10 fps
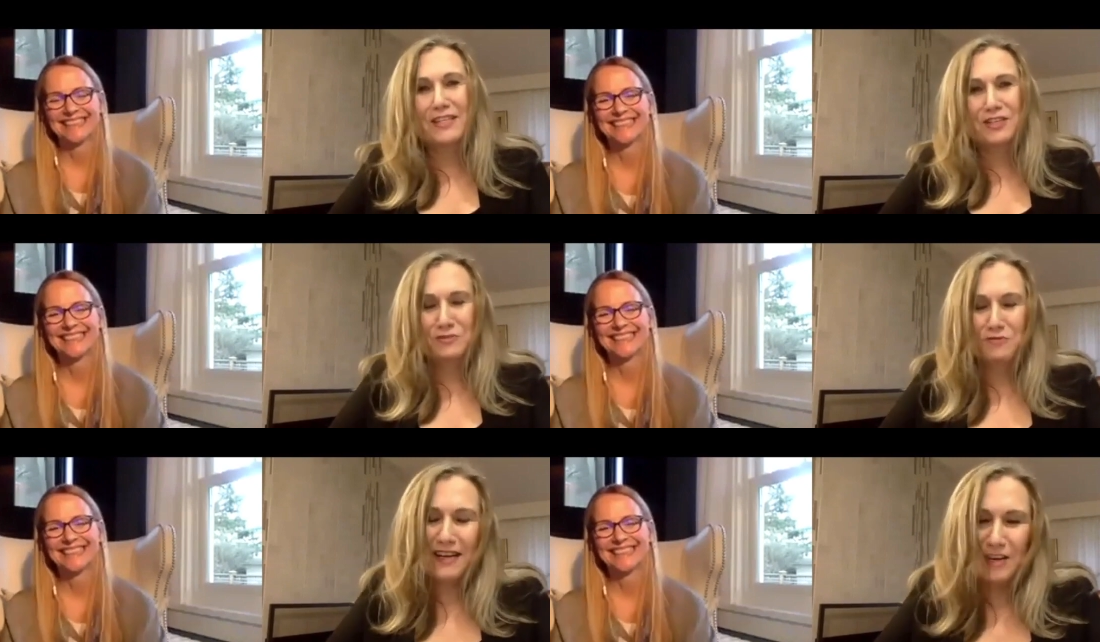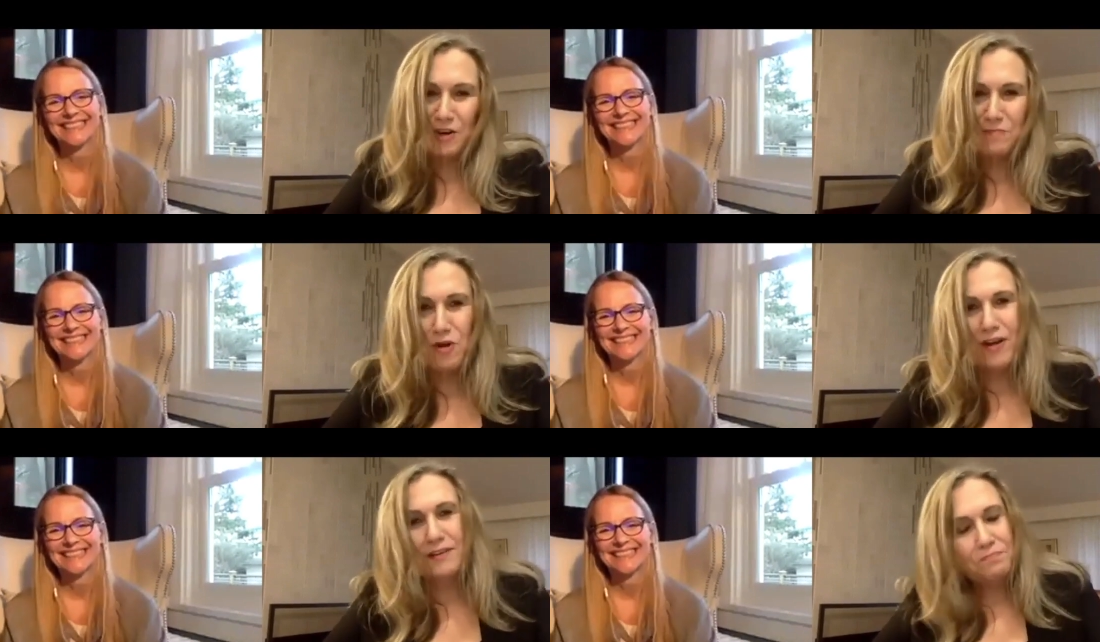Speaker 1: she's writing her
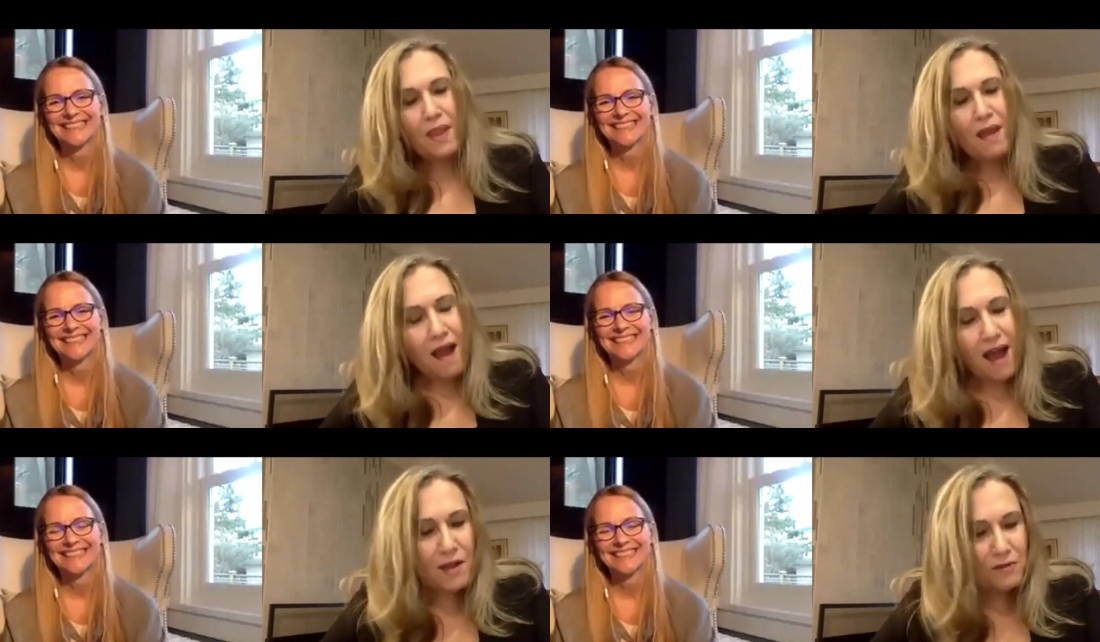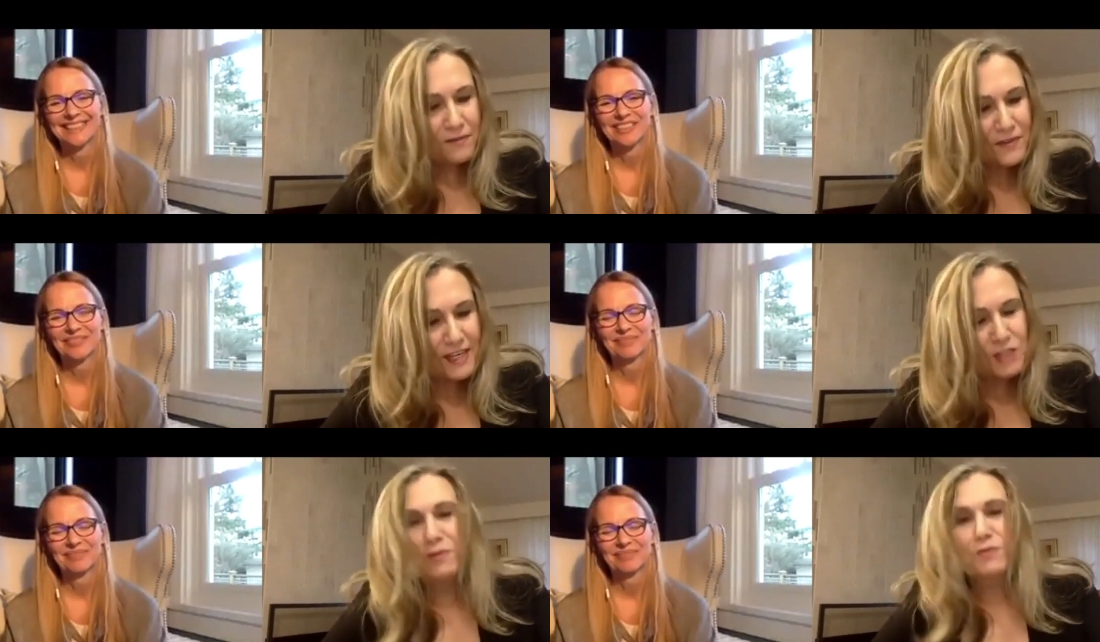book. I will
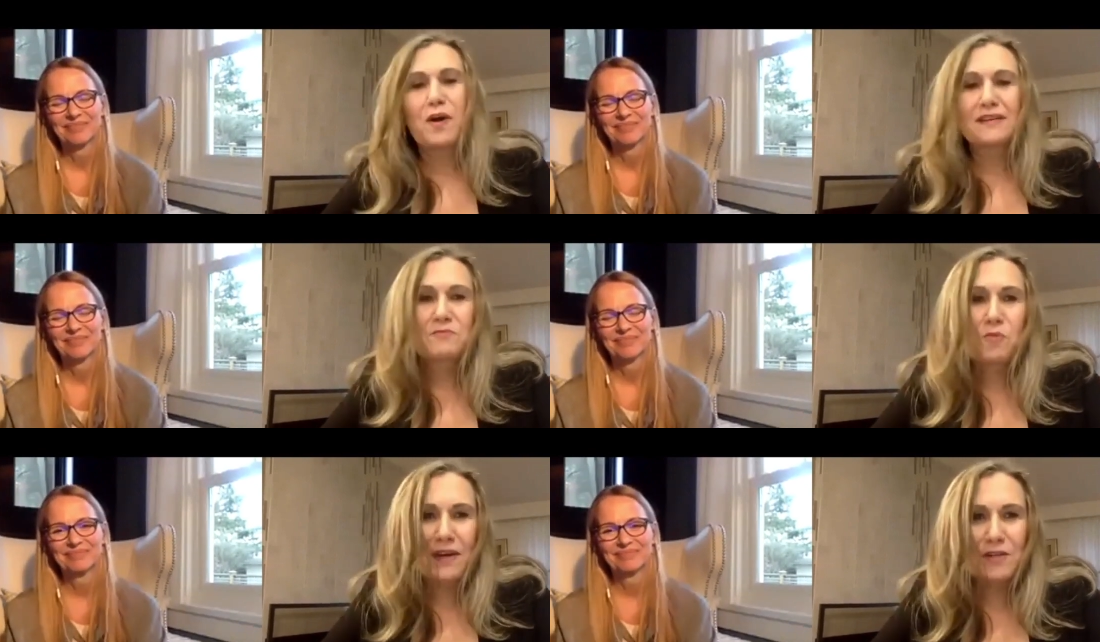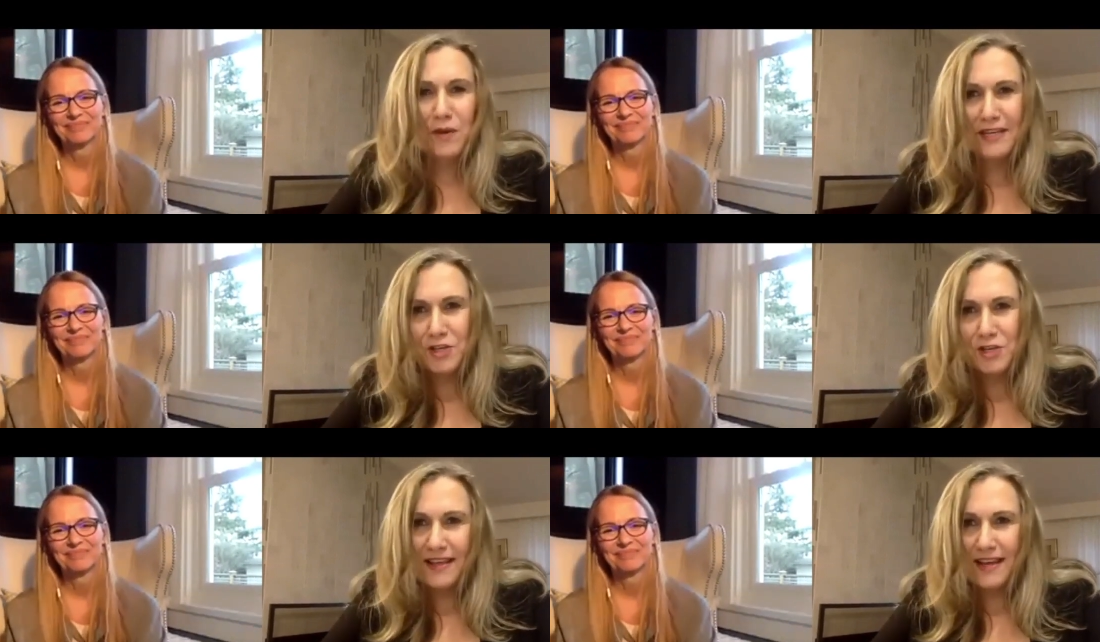finish with one, one
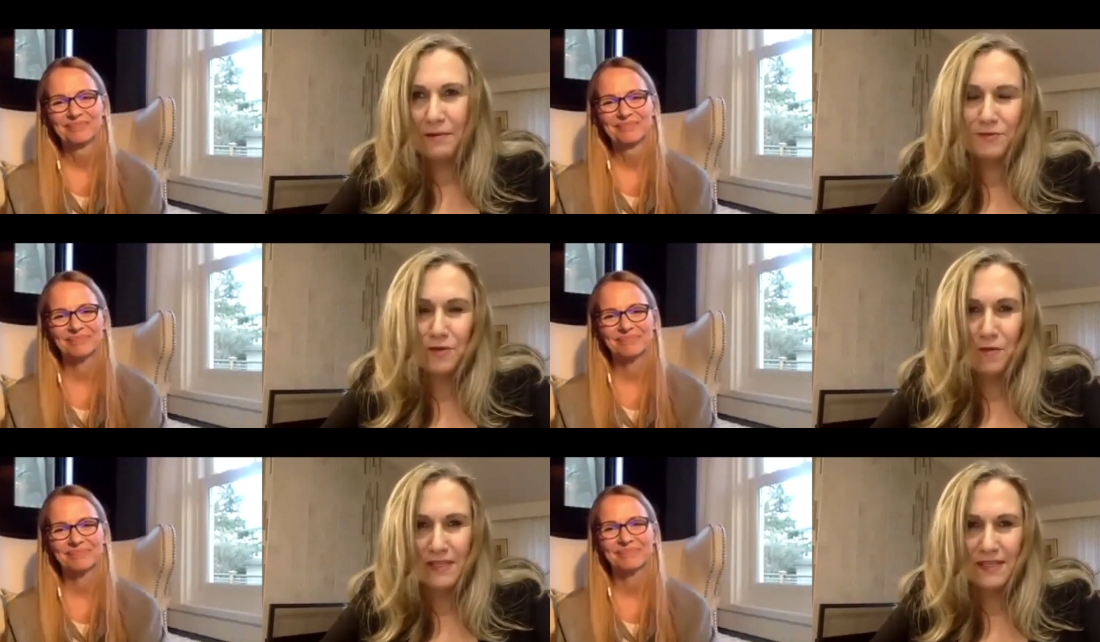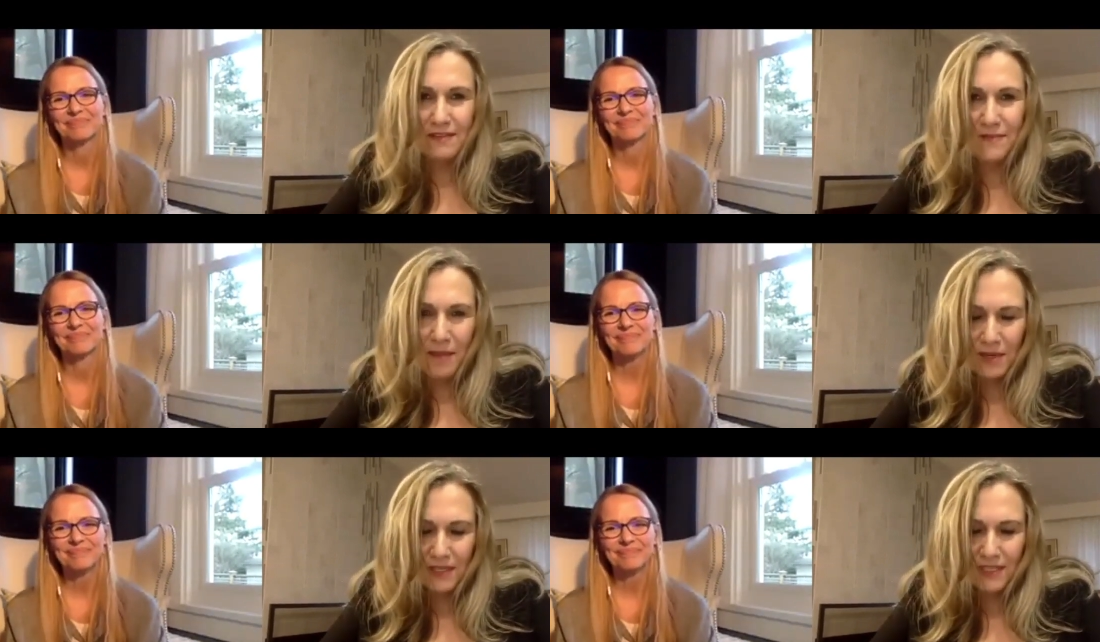question and then I'll throw it to the
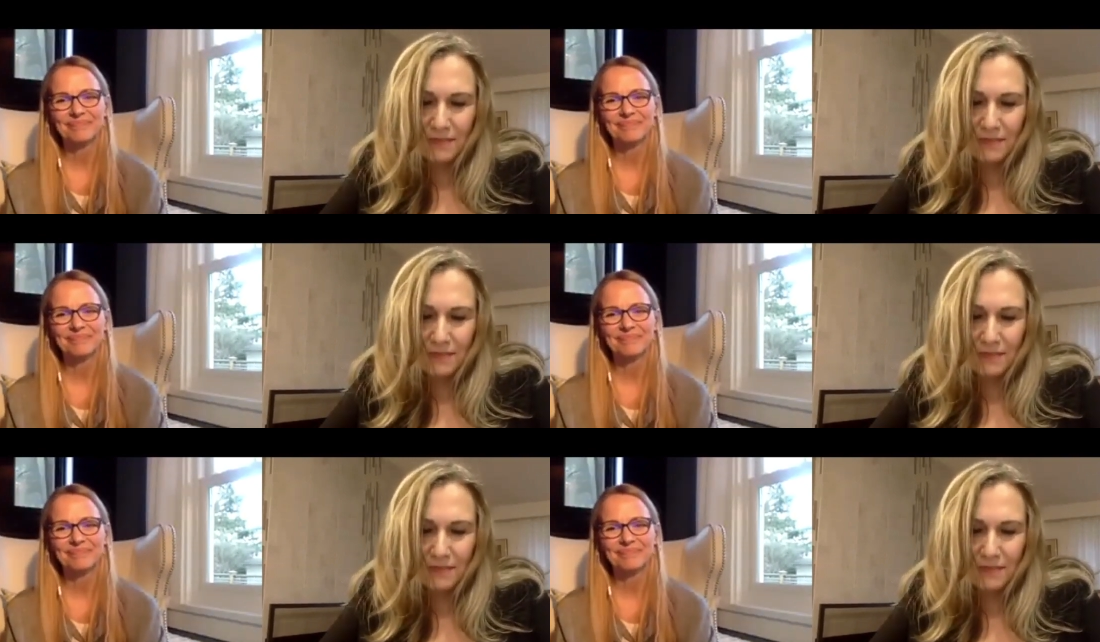fabulous